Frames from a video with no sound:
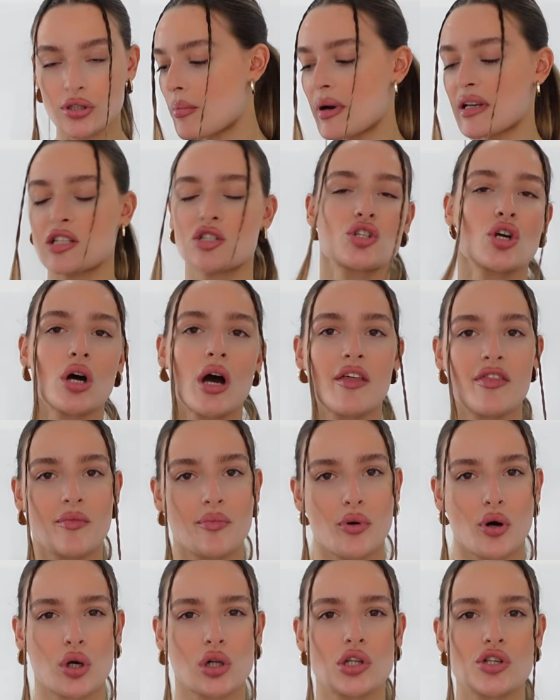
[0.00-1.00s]
But I don't have the
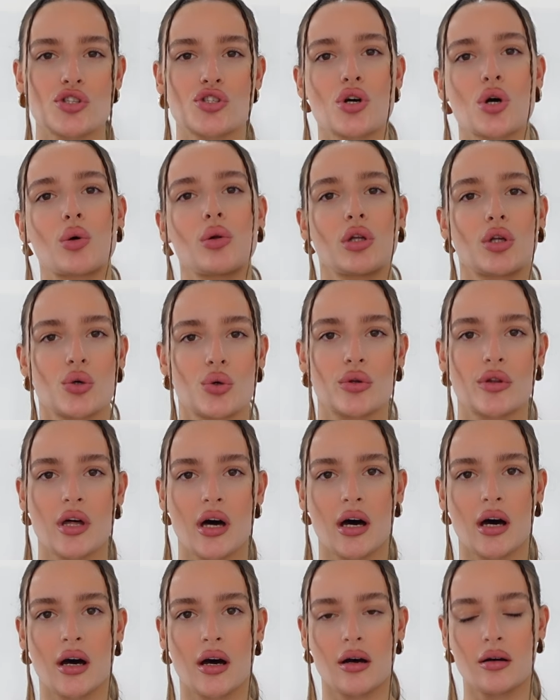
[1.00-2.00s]
broccoli, so I will cook
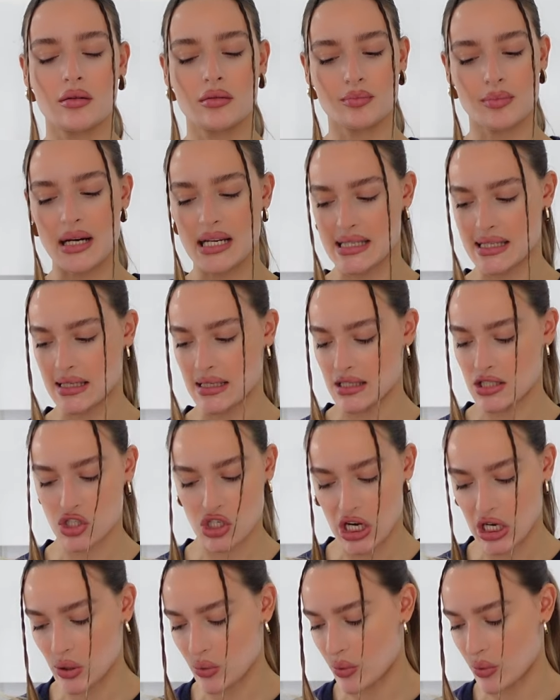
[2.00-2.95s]
the pasta straight